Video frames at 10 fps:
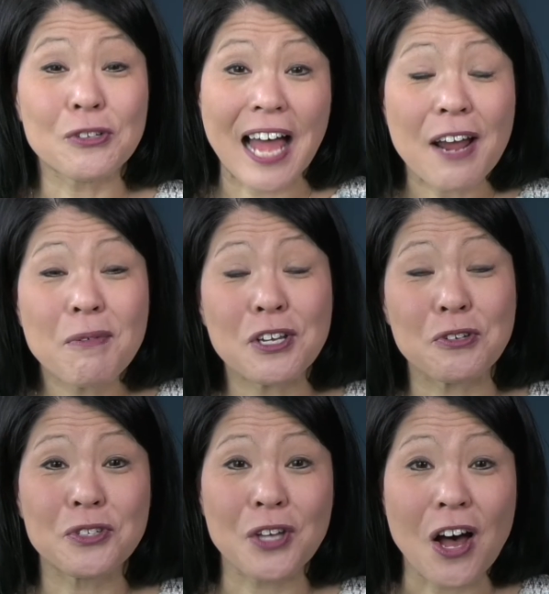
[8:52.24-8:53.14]
like what you
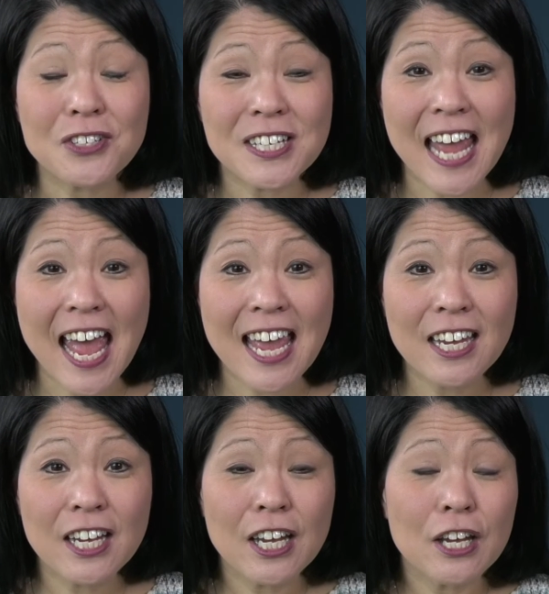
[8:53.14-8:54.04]
saw
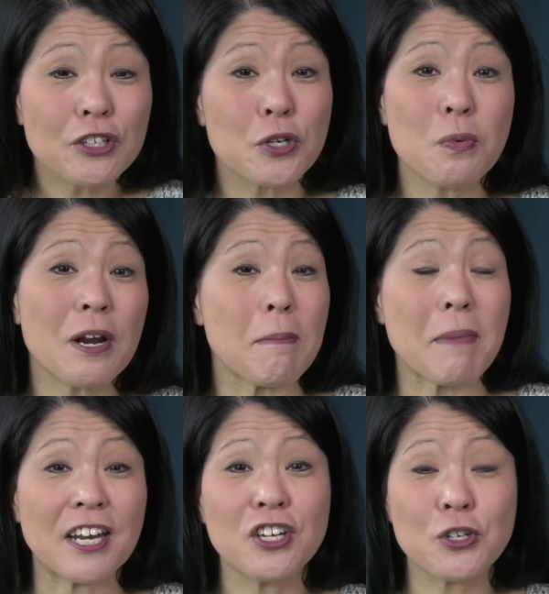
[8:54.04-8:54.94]
today? Do you want to
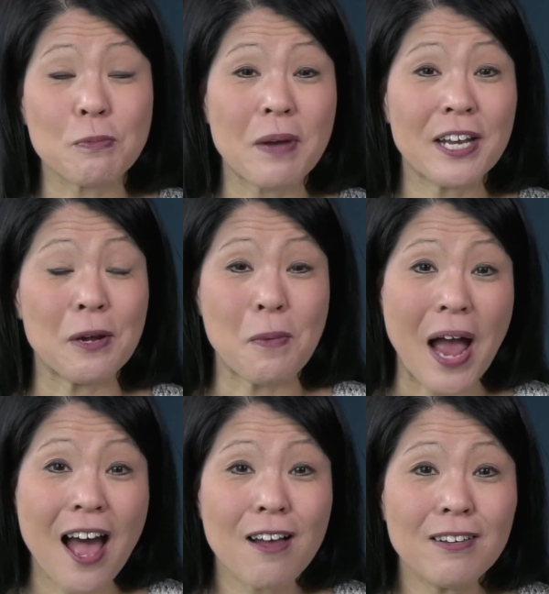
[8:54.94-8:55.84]
manage your money
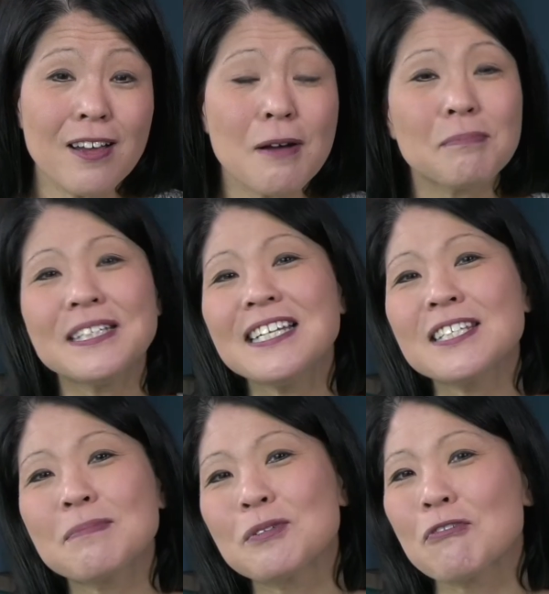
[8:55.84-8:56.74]
well? Please
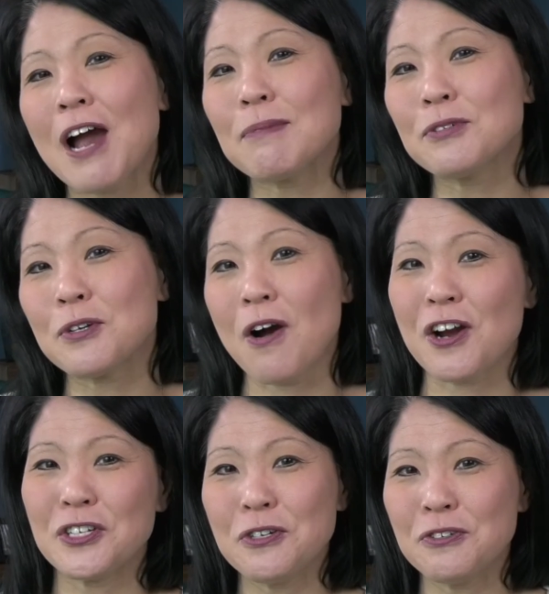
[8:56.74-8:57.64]
subscribe to our
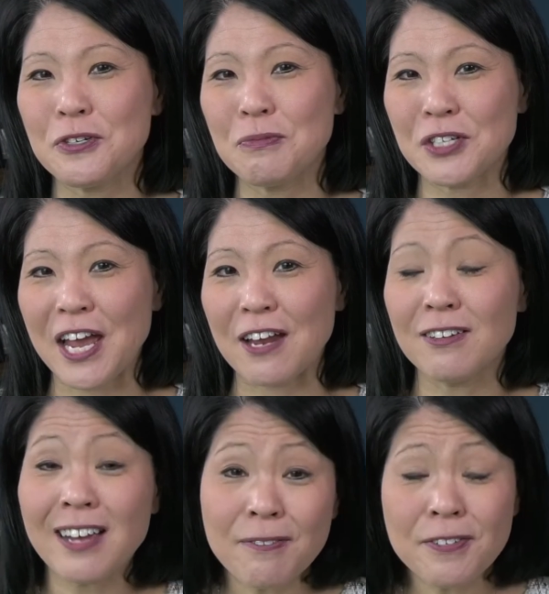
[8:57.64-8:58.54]
YouTube
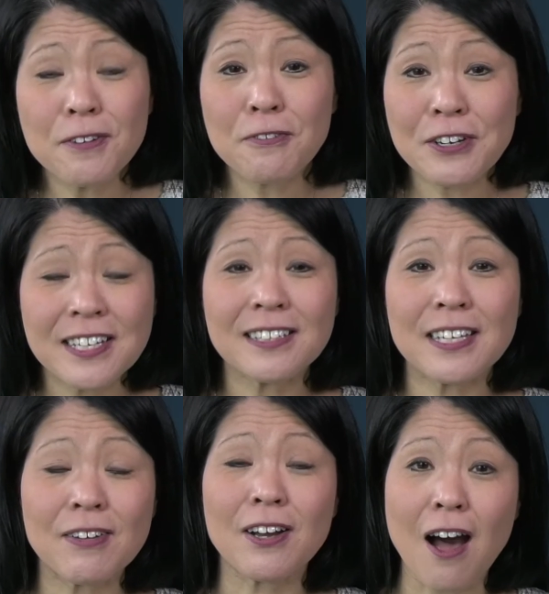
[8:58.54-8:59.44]
channel and feel free to
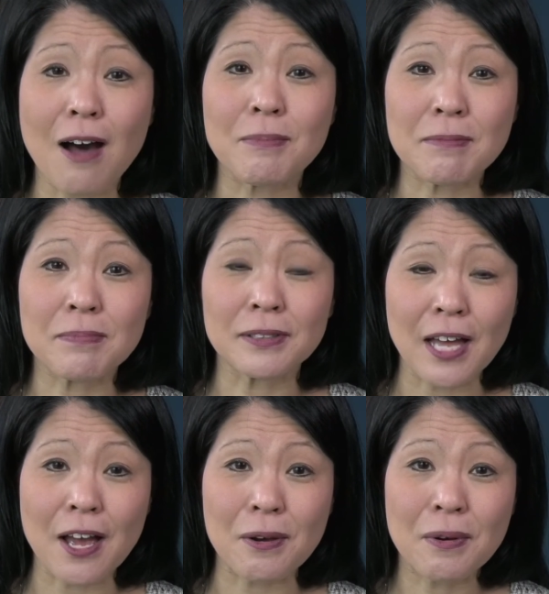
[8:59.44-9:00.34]
leave a comment
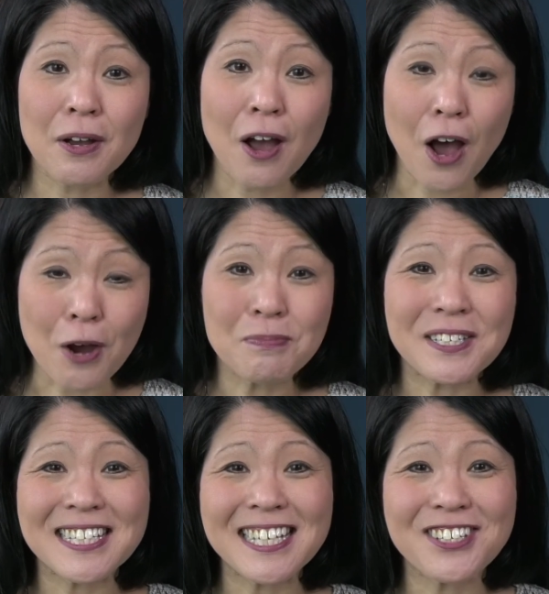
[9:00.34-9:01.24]
below. Hope to
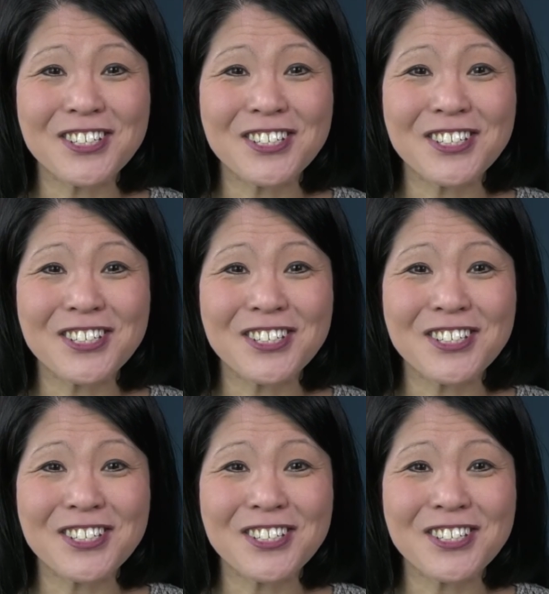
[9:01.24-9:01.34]
see you